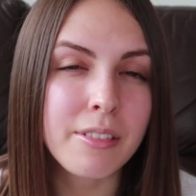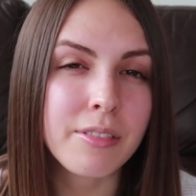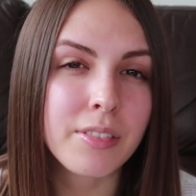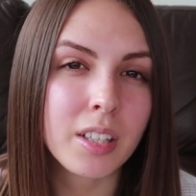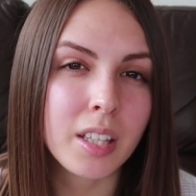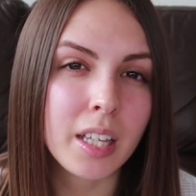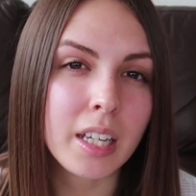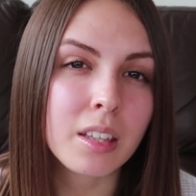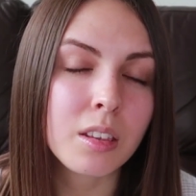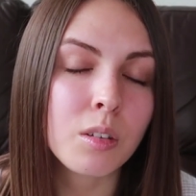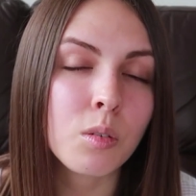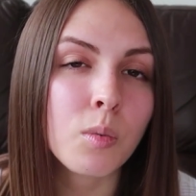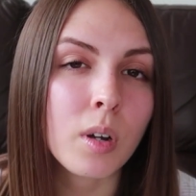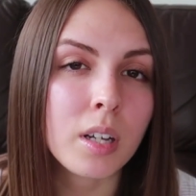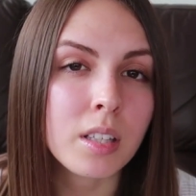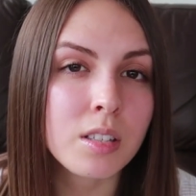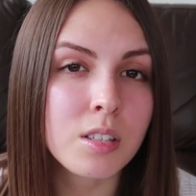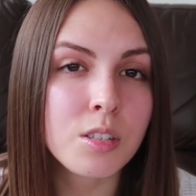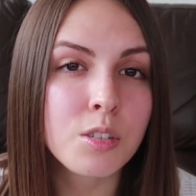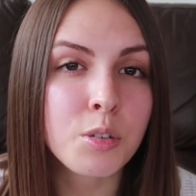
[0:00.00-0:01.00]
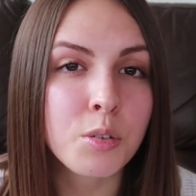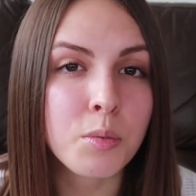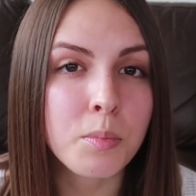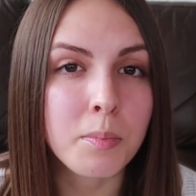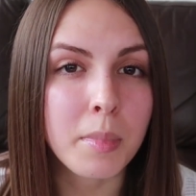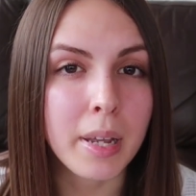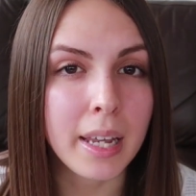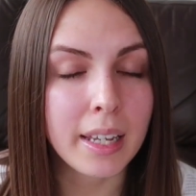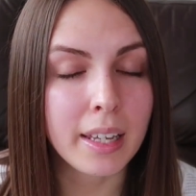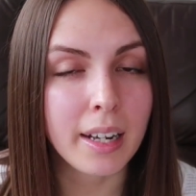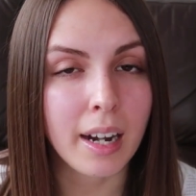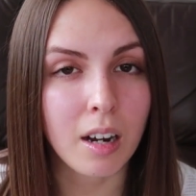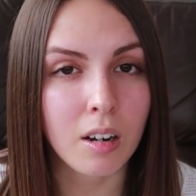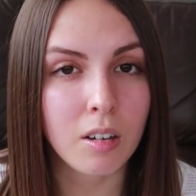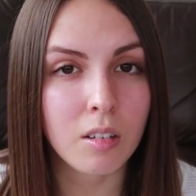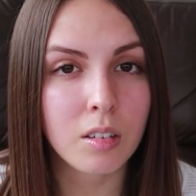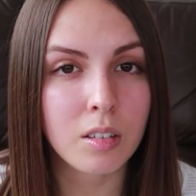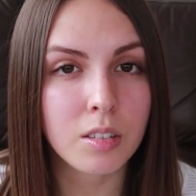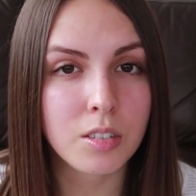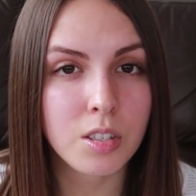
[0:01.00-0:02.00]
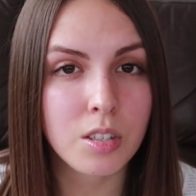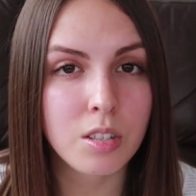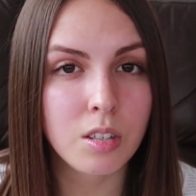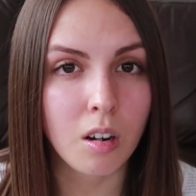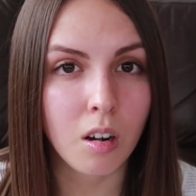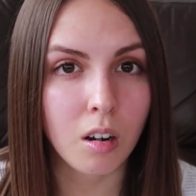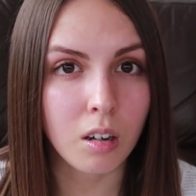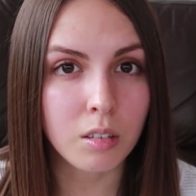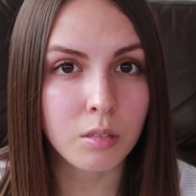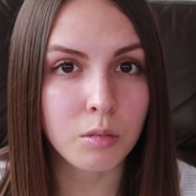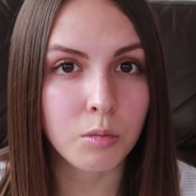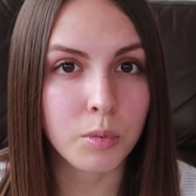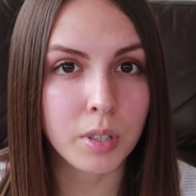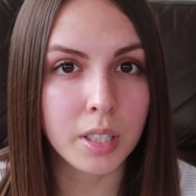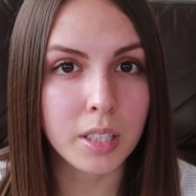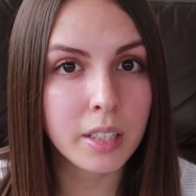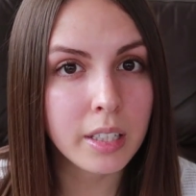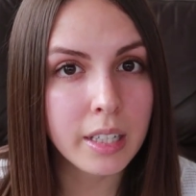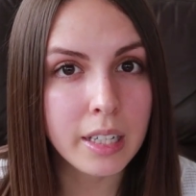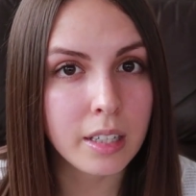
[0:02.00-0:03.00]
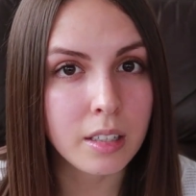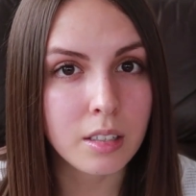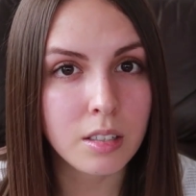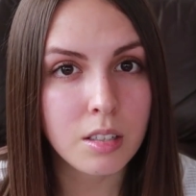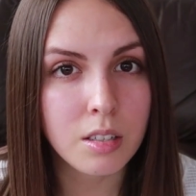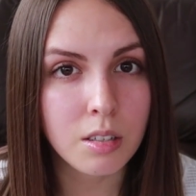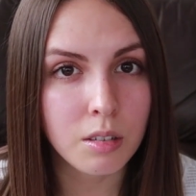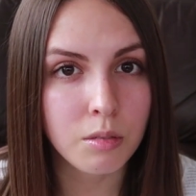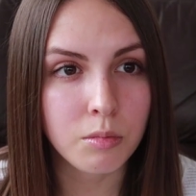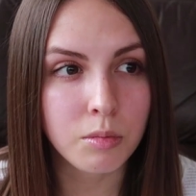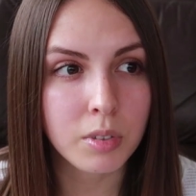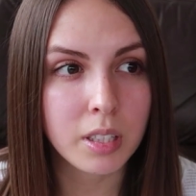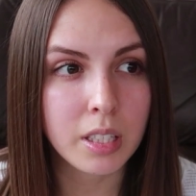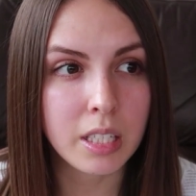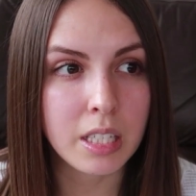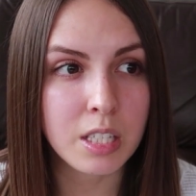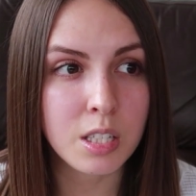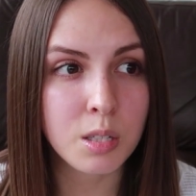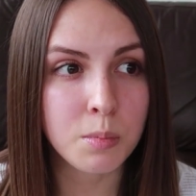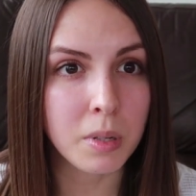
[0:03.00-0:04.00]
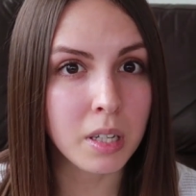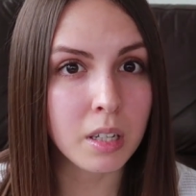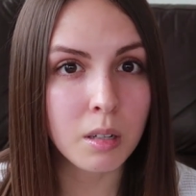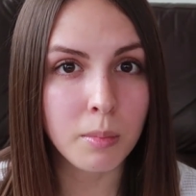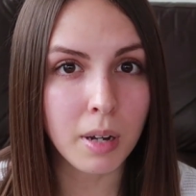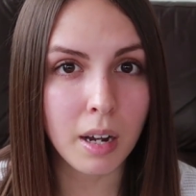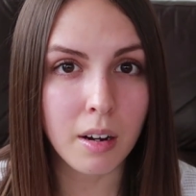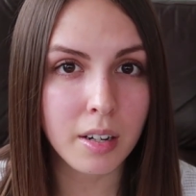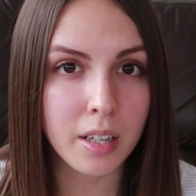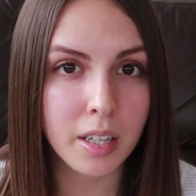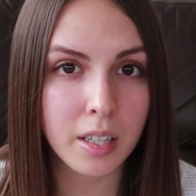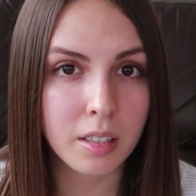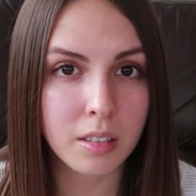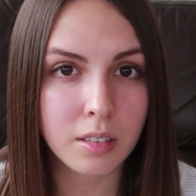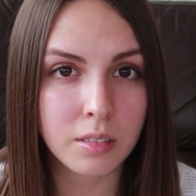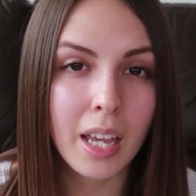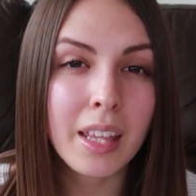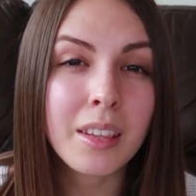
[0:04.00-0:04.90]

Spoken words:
I feel like the ones who make it out just aren't willing to really speak about it.